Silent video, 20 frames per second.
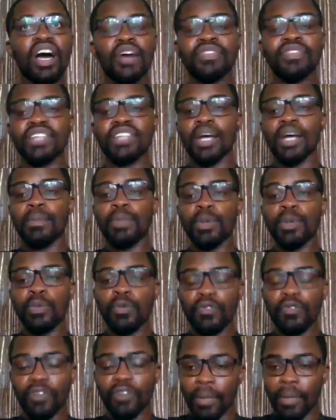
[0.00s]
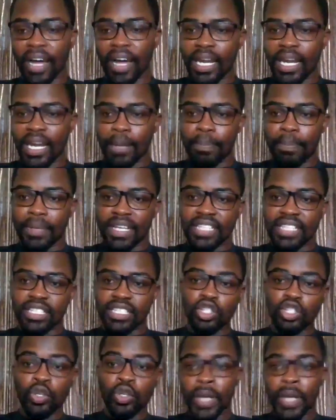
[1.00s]
We have some people from other
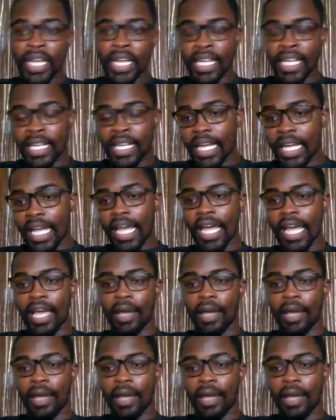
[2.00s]
places doing